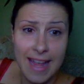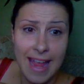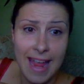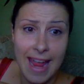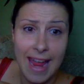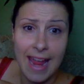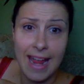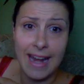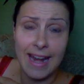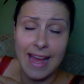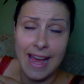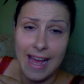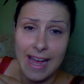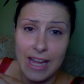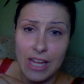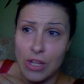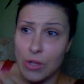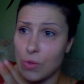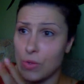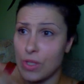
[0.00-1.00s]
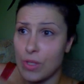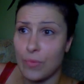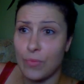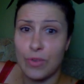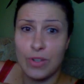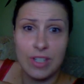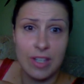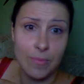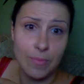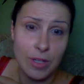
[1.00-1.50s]
and I use them
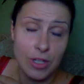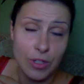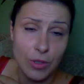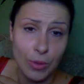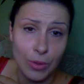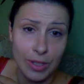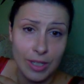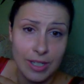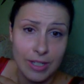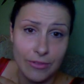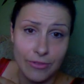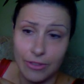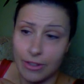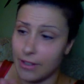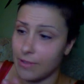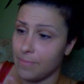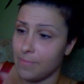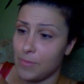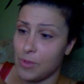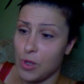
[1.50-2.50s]
for something totally different.